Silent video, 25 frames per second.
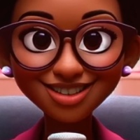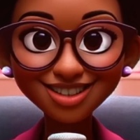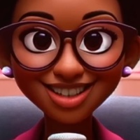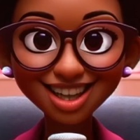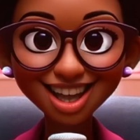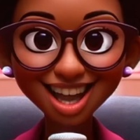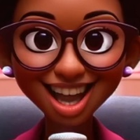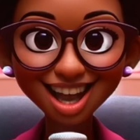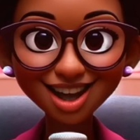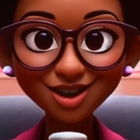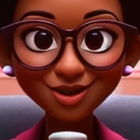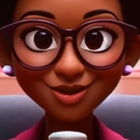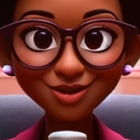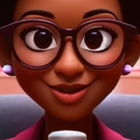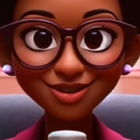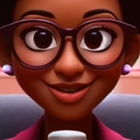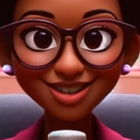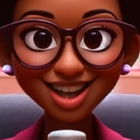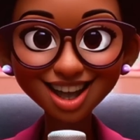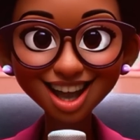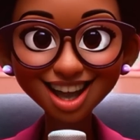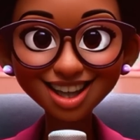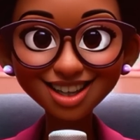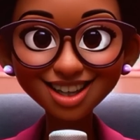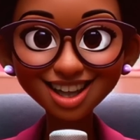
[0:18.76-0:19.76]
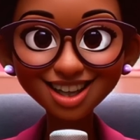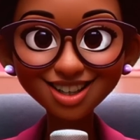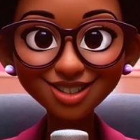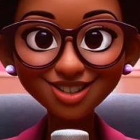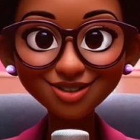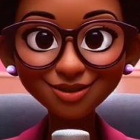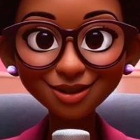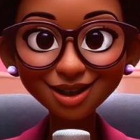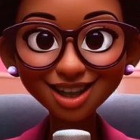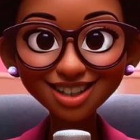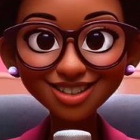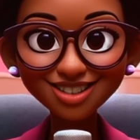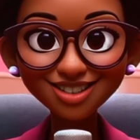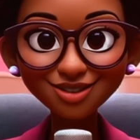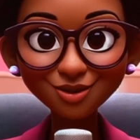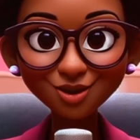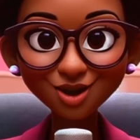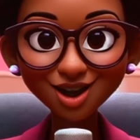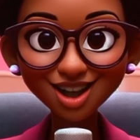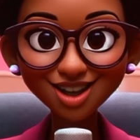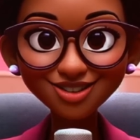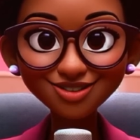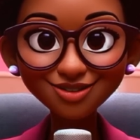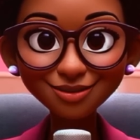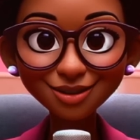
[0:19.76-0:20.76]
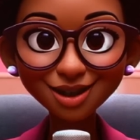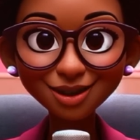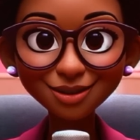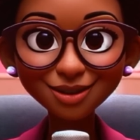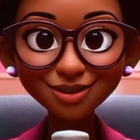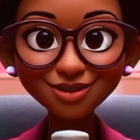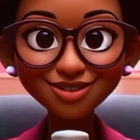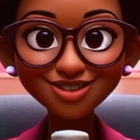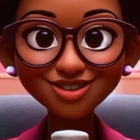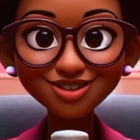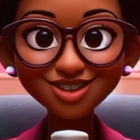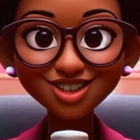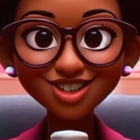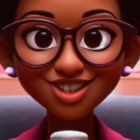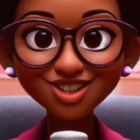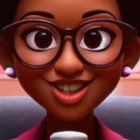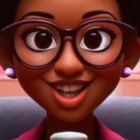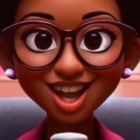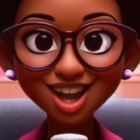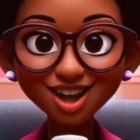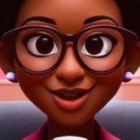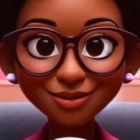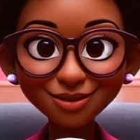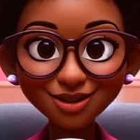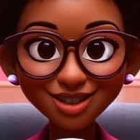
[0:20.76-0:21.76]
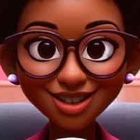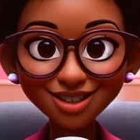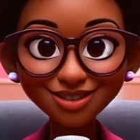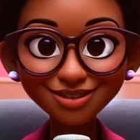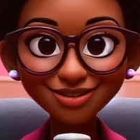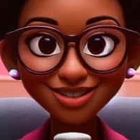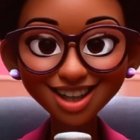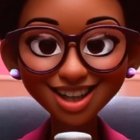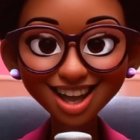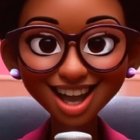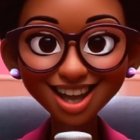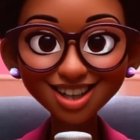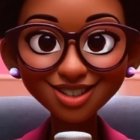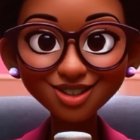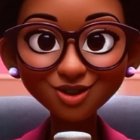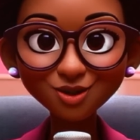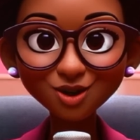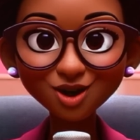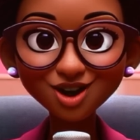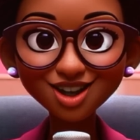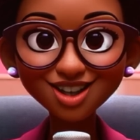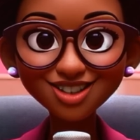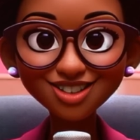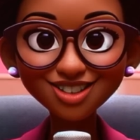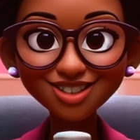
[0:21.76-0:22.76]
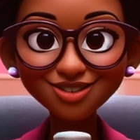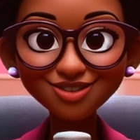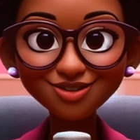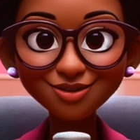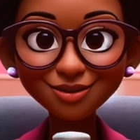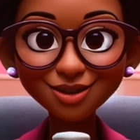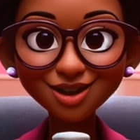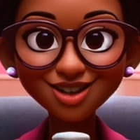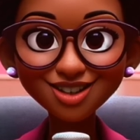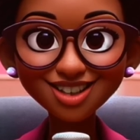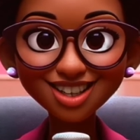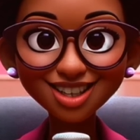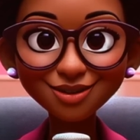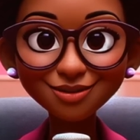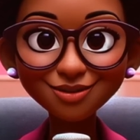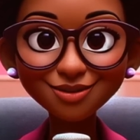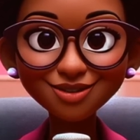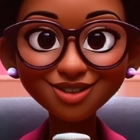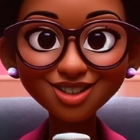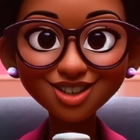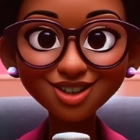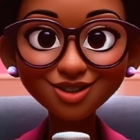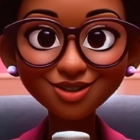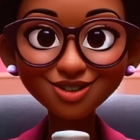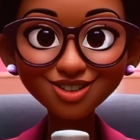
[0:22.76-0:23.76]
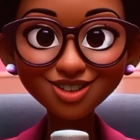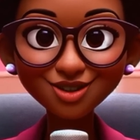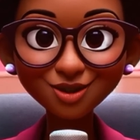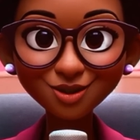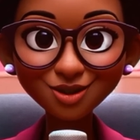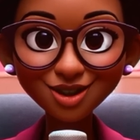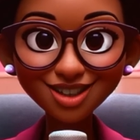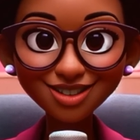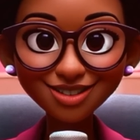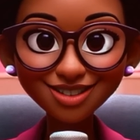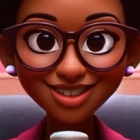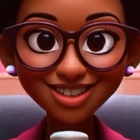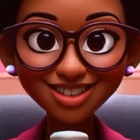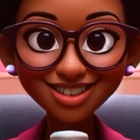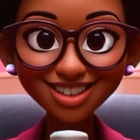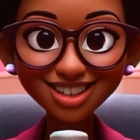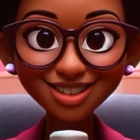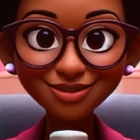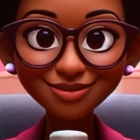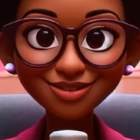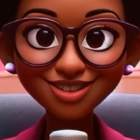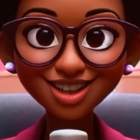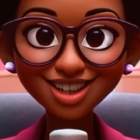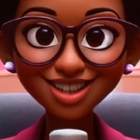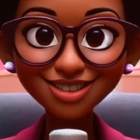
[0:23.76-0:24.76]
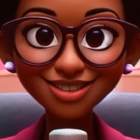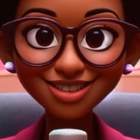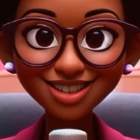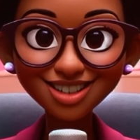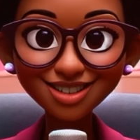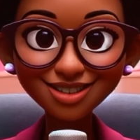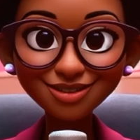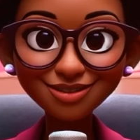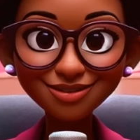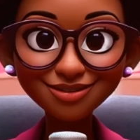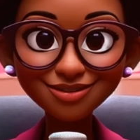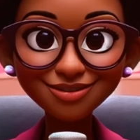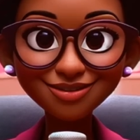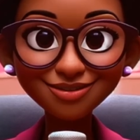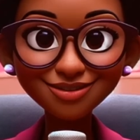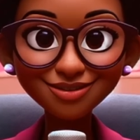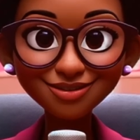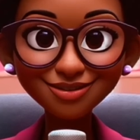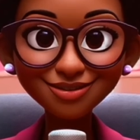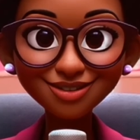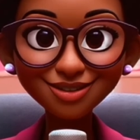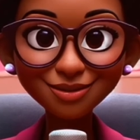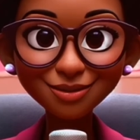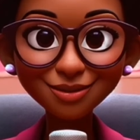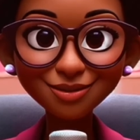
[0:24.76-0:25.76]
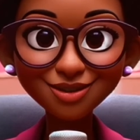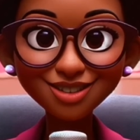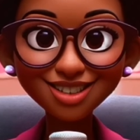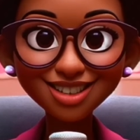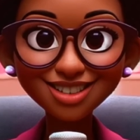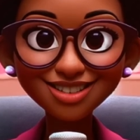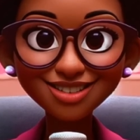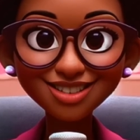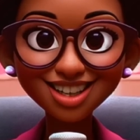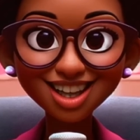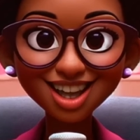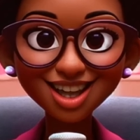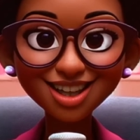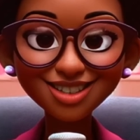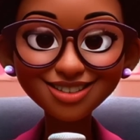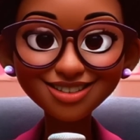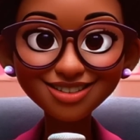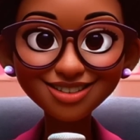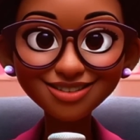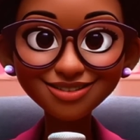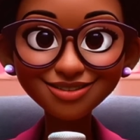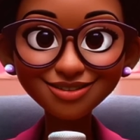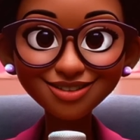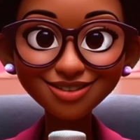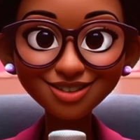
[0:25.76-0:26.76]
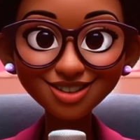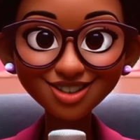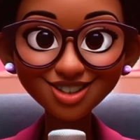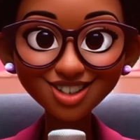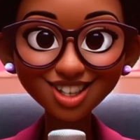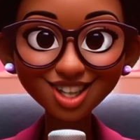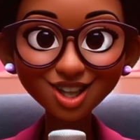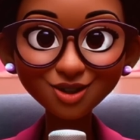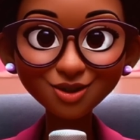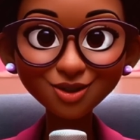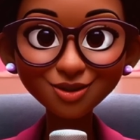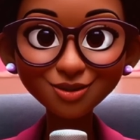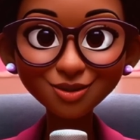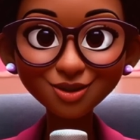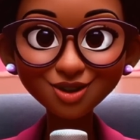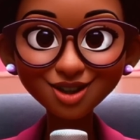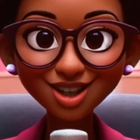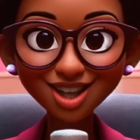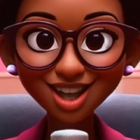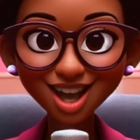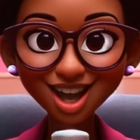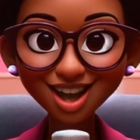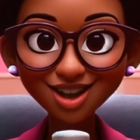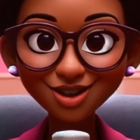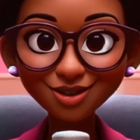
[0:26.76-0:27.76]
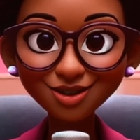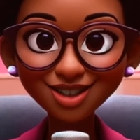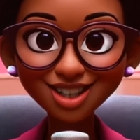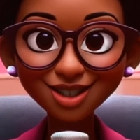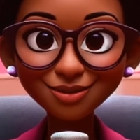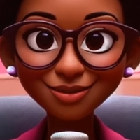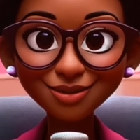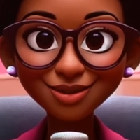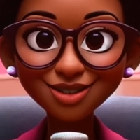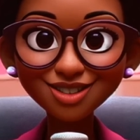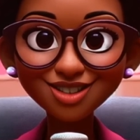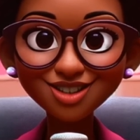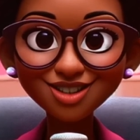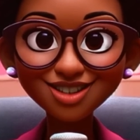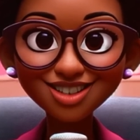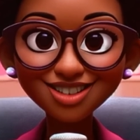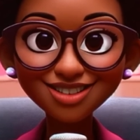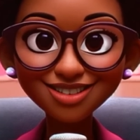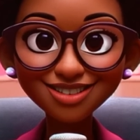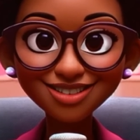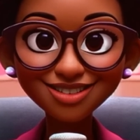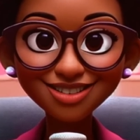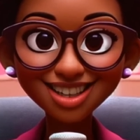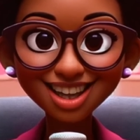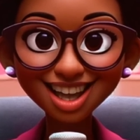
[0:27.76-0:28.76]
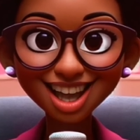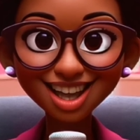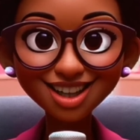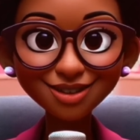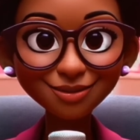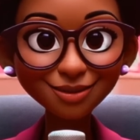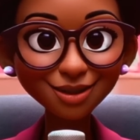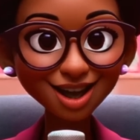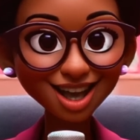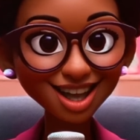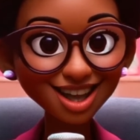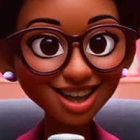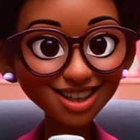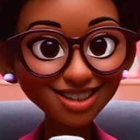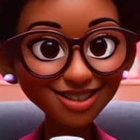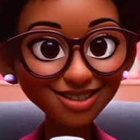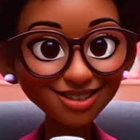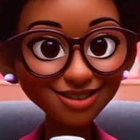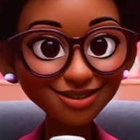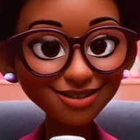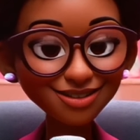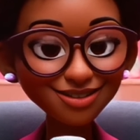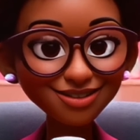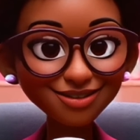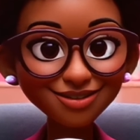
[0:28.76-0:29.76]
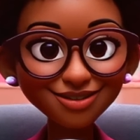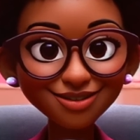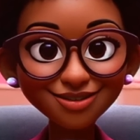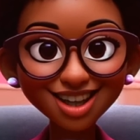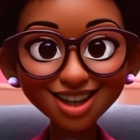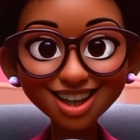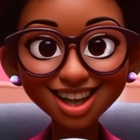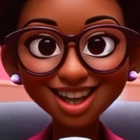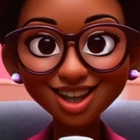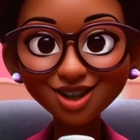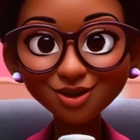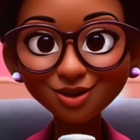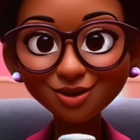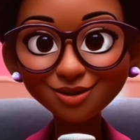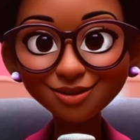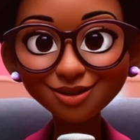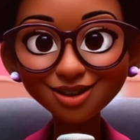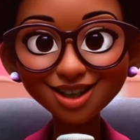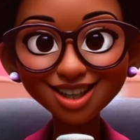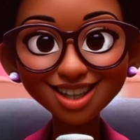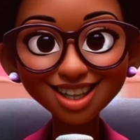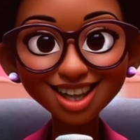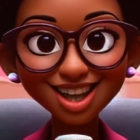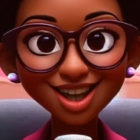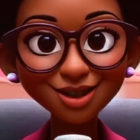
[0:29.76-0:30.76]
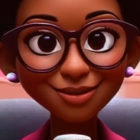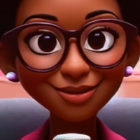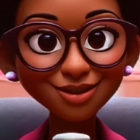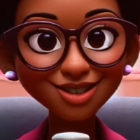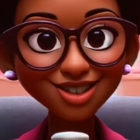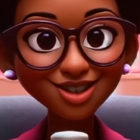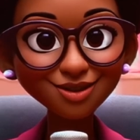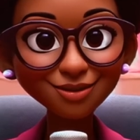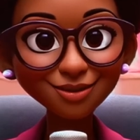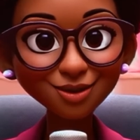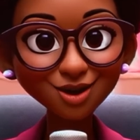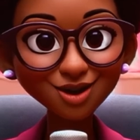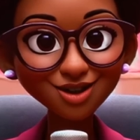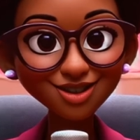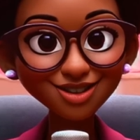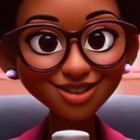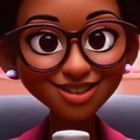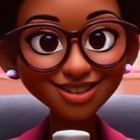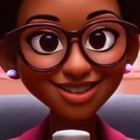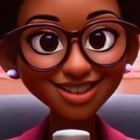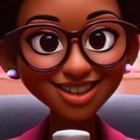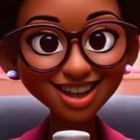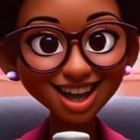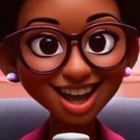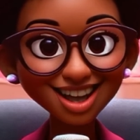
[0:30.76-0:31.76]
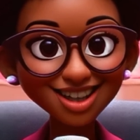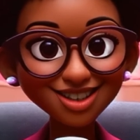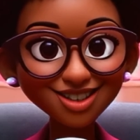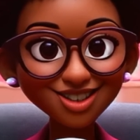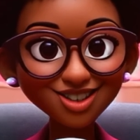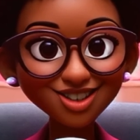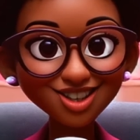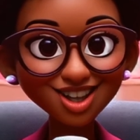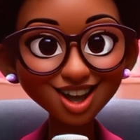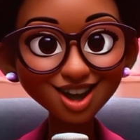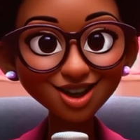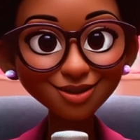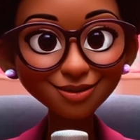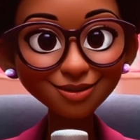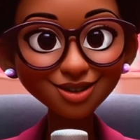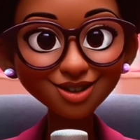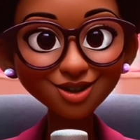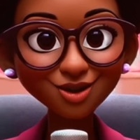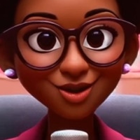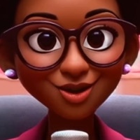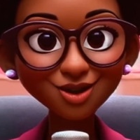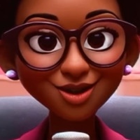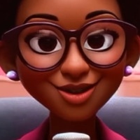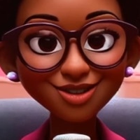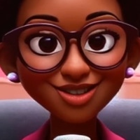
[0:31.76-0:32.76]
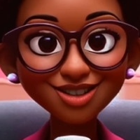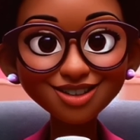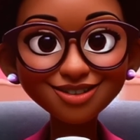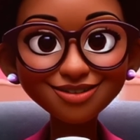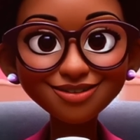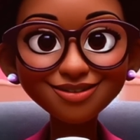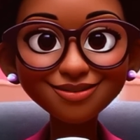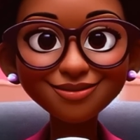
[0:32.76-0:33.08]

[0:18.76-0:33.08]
Now, another man's wife might be very charming, and the words from her lips so sweet and inviting. But in the end, she will bring only bitterness and pain. It will be like bitter poison and a sharp sword.